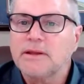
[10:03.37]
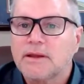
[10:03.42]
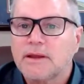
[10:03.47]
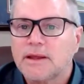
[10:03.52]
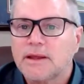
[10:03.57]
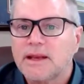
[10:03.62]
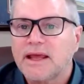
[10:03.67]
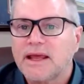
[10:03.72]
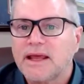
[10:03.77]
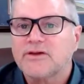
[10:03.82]

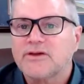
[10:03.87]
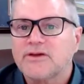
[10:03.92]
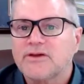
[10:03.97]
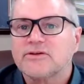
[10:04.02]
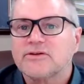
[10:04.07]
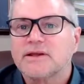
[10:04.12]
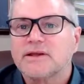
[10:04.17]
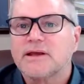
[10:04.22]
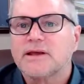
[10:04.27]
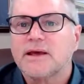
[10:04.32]
and
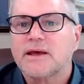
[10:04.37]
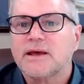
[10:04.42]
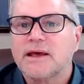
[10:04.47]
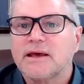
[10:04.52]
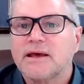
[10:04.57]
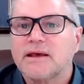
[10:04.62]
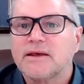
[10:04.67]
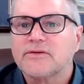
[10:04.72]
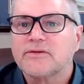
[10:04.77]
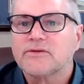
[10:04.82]
Ashley
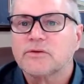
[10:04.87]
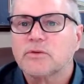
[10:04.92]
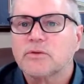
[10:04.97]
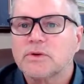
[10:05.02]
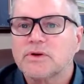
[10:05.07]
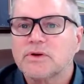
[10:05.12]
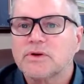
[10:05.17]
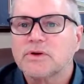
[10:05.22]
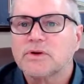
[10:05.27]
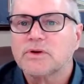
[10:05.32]
asks,
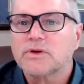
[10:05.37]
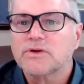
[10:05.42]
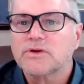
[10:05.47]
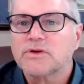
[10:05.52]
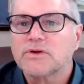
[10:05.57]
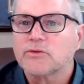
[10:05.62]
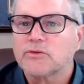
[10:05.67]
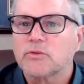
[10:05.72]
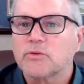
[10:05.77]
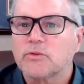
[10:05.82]
what is the
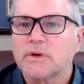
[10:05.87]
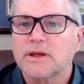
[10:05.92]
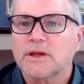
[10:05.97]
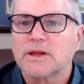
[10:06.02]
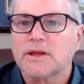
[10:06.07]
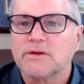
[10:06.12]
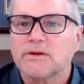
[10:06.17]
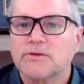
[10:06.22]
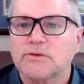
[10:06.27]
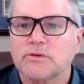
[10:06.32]
best
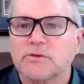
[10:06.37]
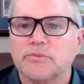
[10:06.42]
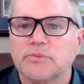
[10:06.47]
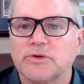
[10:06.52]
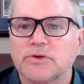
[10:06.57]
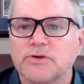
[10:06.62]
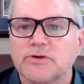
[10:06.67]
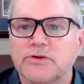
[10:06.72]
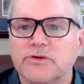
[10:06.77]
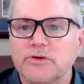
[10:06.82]
way to
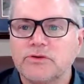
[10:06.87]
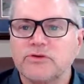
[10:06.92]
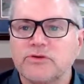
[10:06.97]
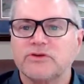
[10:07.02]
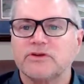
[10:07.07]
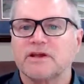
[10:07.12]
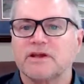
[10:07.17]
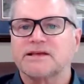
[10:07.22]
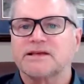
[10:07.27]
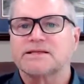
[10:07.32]

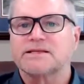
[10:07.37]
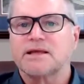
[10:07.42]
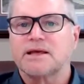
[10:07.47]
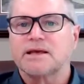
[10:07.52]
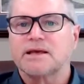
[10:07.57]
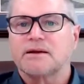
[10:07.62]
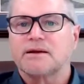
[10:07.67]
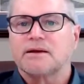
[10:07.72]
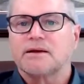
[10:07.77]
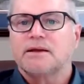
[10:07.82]
produce test
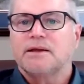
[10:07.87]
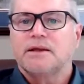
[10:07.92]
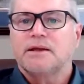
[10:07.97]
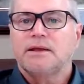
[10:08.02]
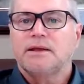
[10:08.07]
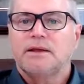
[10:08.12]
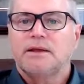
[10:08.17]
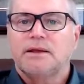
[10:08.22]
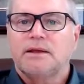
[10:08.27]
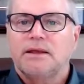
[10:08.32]
data
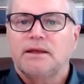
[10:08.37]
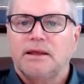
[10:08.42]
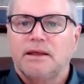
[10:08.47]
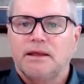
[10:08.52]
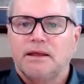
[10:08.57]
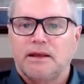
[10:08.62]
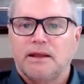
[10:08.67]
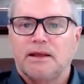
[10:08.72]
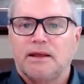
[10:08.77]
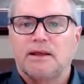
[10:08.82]

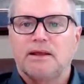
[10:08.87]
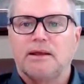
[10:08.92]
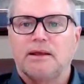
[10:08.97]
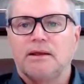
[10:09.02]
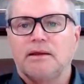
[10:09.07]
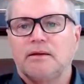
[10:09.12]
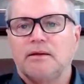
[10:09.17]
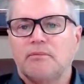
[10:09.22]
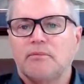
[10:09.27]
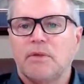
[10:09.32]
in
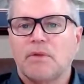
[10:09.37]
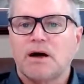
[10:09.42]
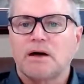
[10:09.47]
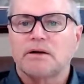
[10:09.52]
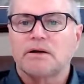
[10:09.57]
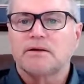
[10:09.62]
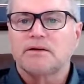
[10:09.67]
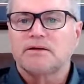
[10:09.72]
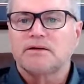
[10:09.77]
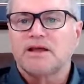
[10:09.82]
a
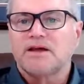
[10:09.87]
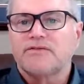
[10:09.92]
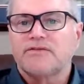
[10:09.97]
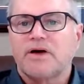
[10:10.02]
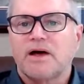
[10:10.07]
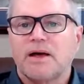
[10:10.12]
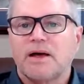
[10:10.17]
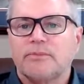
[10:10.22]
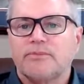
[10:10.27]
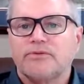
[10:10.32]
modern
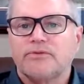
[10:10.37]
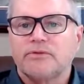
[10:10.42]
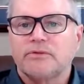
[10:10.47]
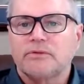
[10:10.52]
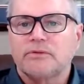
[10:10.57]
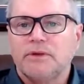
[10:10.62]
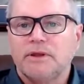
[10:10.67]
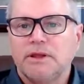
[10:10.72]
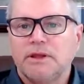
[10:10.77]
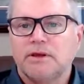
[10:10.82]
DevOps
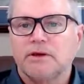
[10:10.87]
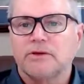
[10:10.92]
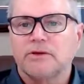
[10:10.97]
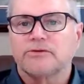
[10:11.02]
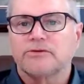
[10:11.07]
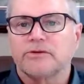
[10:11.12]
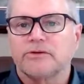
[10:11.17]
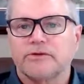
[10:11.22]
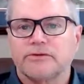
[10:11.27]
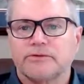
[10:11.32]

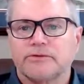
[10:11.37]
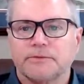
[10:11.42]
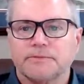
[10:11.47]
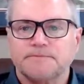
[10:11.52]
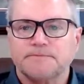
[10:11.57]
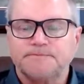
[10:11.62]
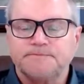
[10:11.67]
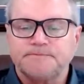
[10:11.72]
ecosystem?